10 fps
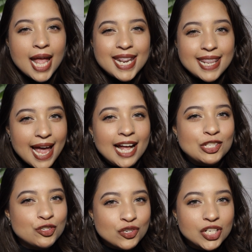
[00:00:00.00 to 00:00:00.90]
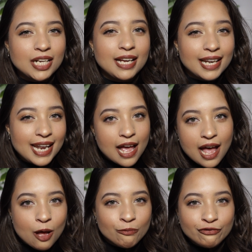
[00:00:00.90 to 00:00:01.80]
natural
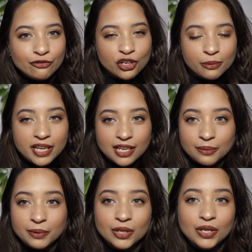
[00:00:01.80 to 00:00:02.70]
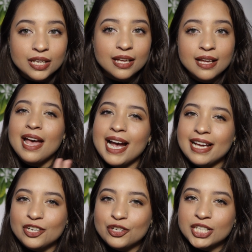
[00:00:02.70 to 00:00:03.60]
glam fall makeup look.
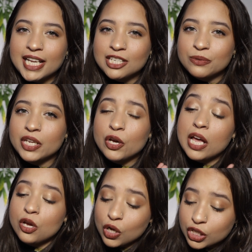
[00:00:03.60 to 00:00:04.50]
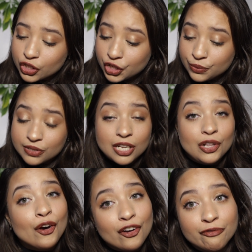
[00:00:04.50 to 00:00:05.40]
And in today's video I also used a
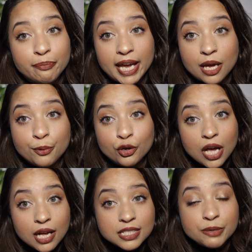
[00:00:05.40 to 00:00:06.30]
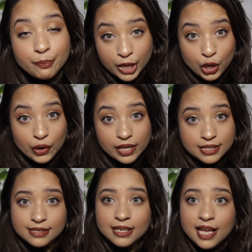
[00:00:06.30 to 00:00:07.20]
lot of Becca products
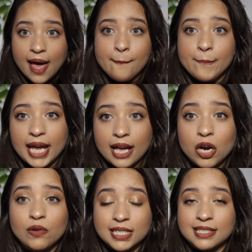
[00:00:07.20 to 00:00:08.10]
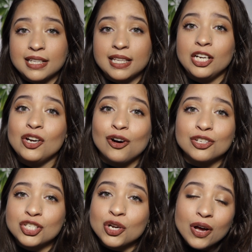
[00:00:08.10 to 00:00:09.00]
because Becca recently
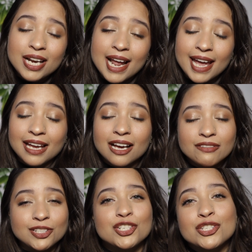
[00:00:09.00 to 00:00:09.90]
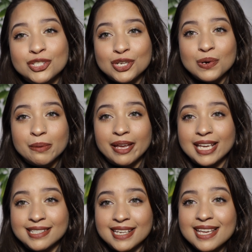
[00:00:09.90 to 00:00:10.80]
launched on Nykaa, which is so
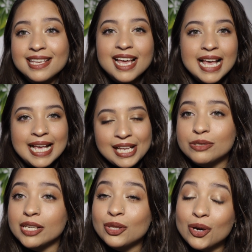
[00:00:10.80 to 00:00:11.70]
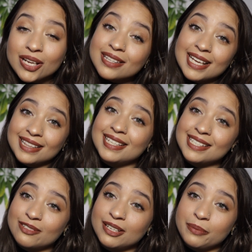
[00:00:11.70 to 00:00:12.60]
amazing. So I thought that
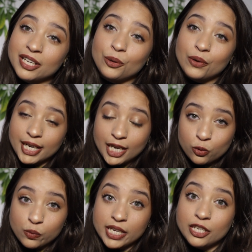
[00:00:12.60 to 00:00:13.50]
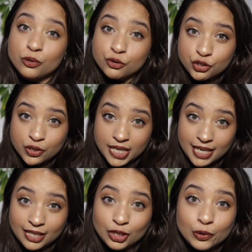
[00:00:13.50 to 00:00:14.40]
this will be a great way to
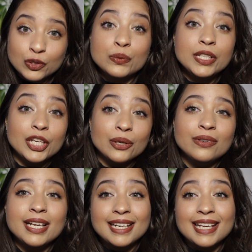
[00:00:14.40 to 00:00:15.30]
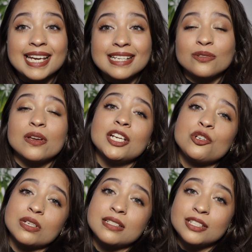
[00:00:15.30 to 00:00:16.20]
sharing those with you in case you are
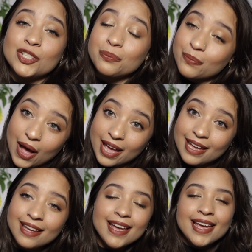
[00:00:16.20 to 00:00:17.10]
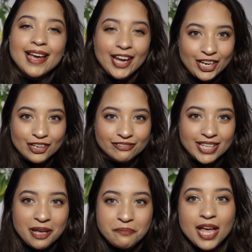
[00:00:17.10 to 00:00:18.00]
interested to buy any of
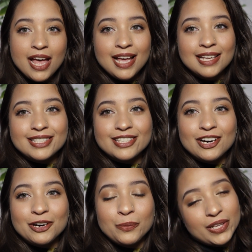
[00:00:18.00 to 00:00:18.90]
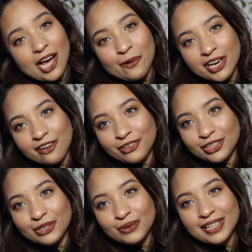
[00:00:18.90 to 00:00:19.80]
them. So without any
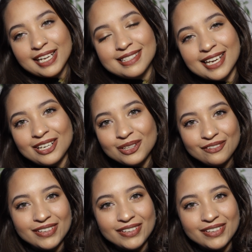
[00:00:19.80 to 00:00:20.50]
further ado, let's get to the